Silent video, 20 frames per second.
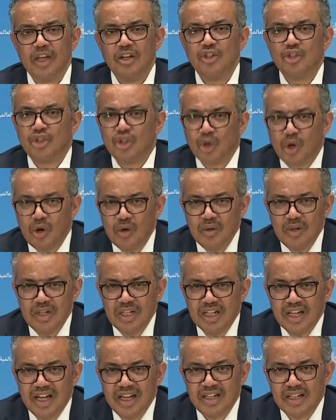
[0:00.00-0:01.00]

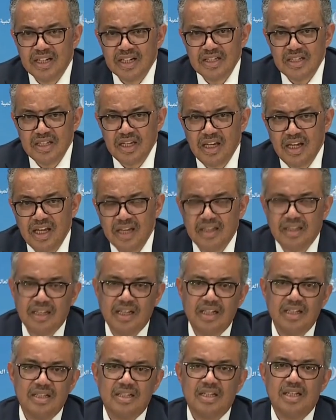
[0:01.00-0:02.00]
Strong and resilient
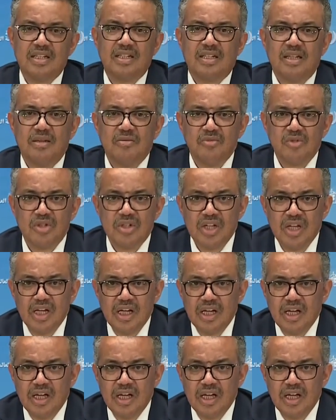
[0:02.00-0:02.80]
health systems